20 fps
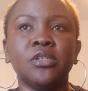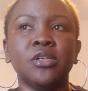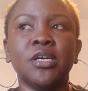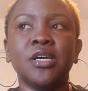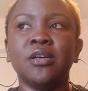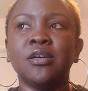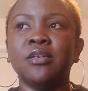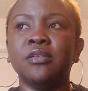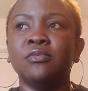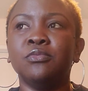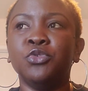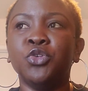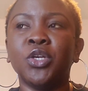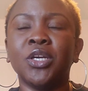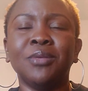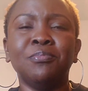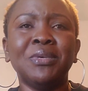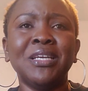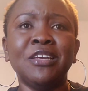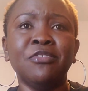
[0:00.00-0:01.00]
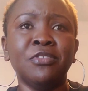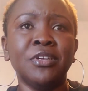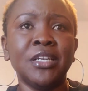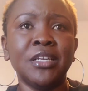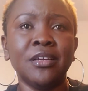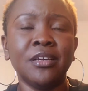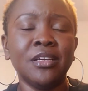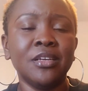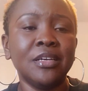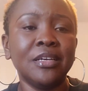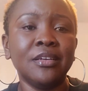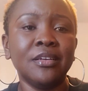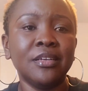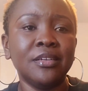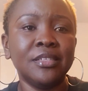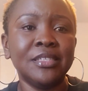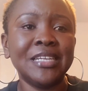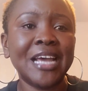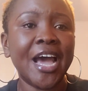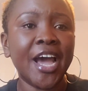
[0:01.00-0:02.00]
You can be given
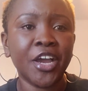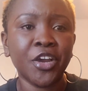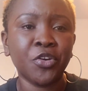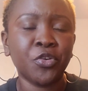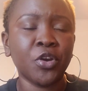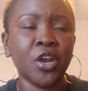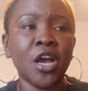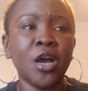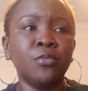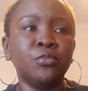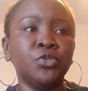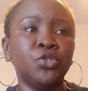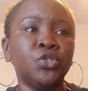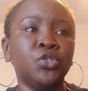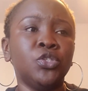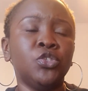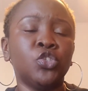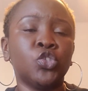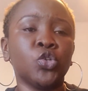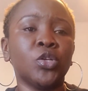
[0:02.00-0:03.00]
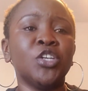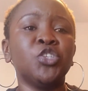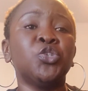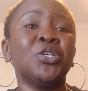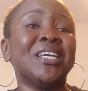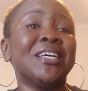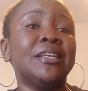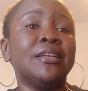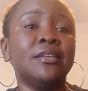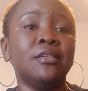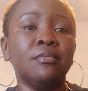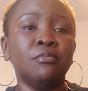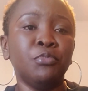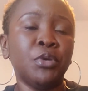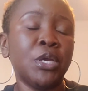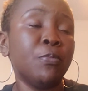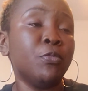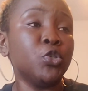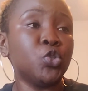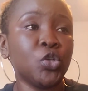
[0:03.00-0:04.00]
a diagram so that you can
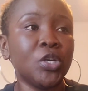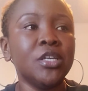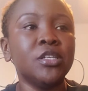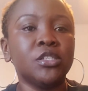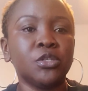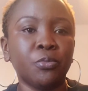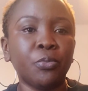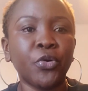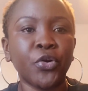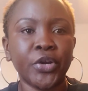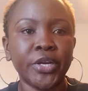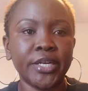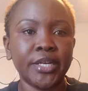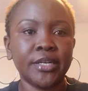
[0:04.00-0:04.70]
be able to interpret